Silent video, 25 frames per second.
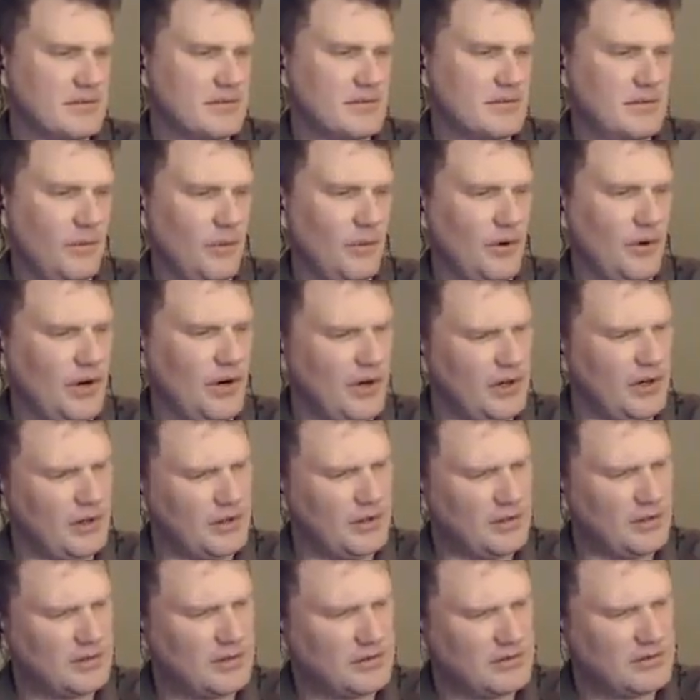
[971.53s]

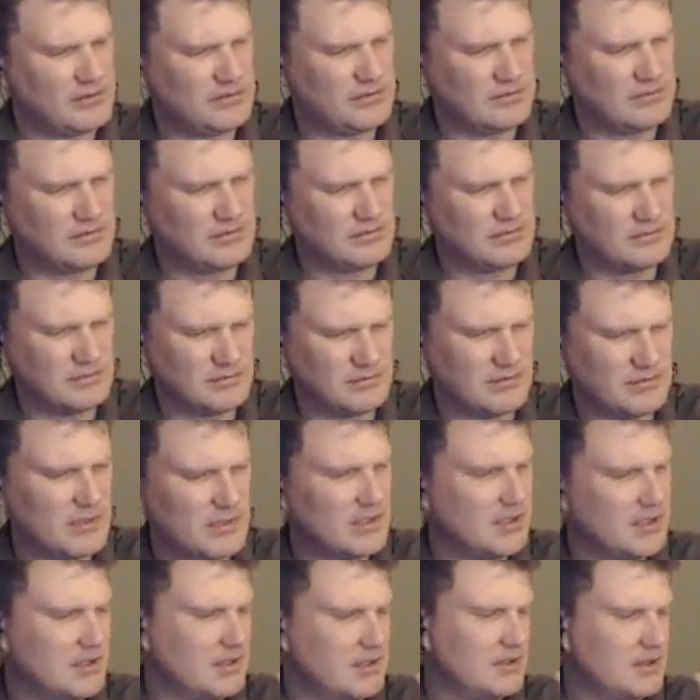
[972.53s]
where
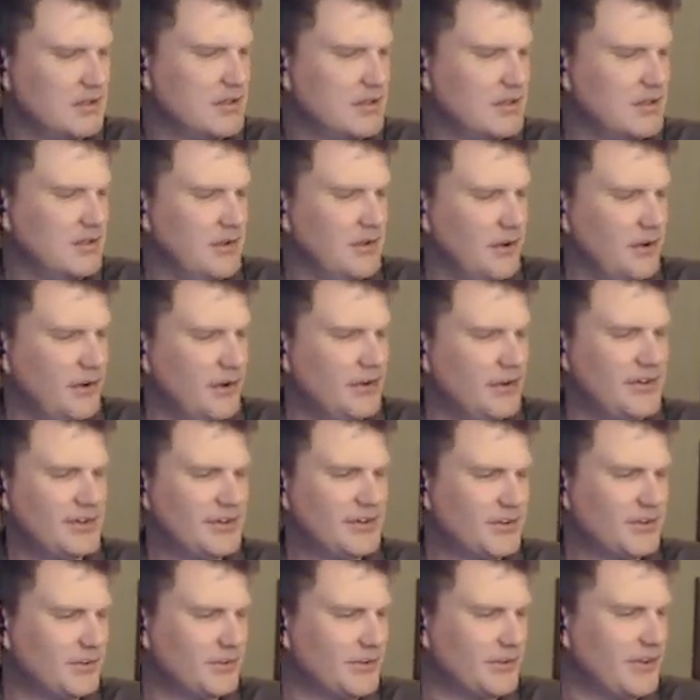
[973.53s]
your
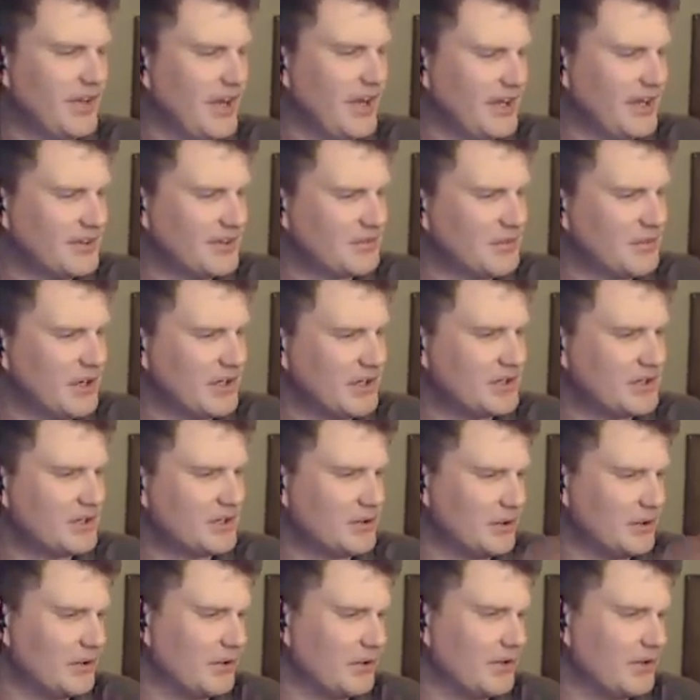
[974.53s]
history has made
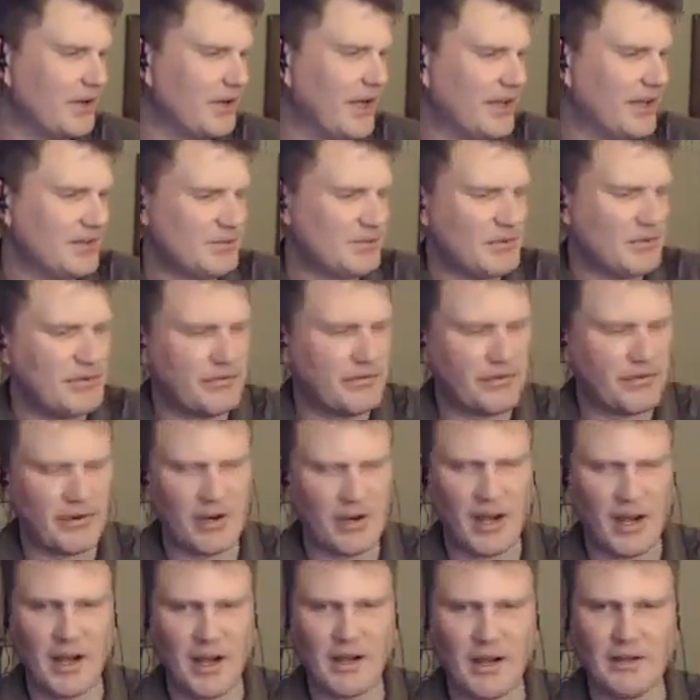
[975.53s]
sure it has been
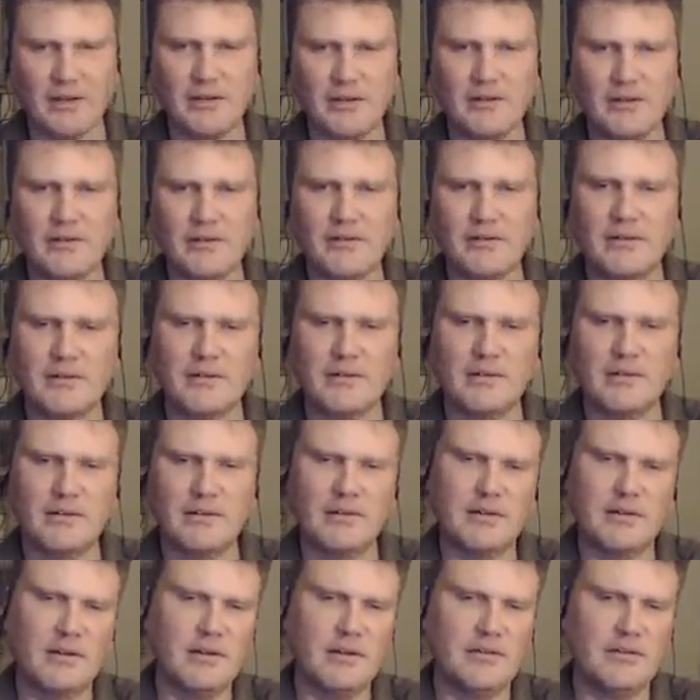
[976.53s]
forgotten
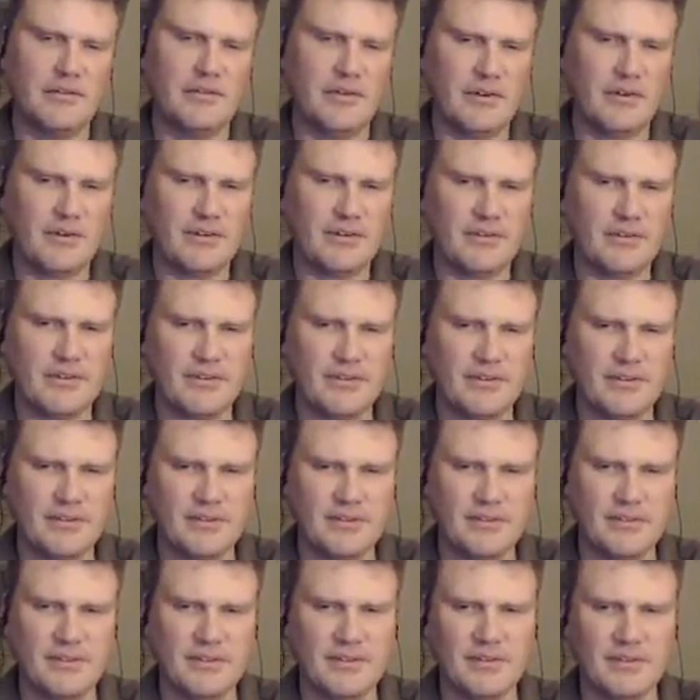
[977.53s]
of their
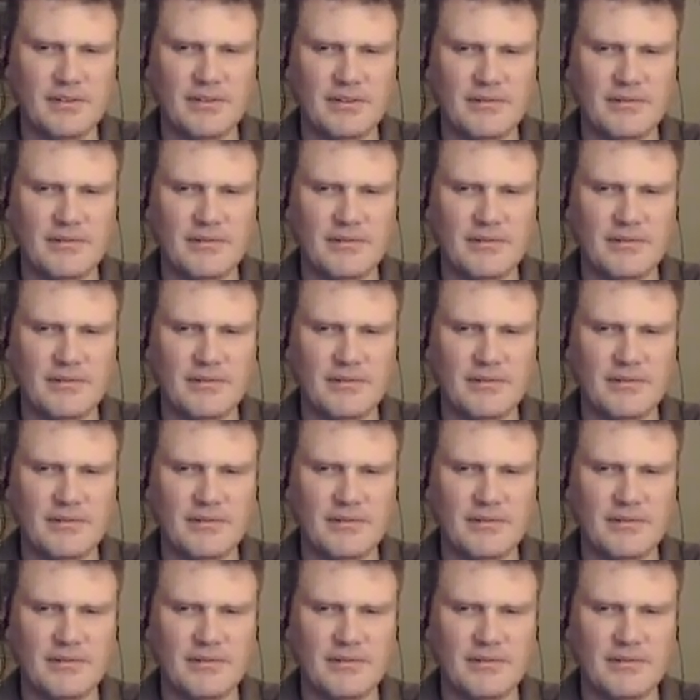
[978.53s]
existence.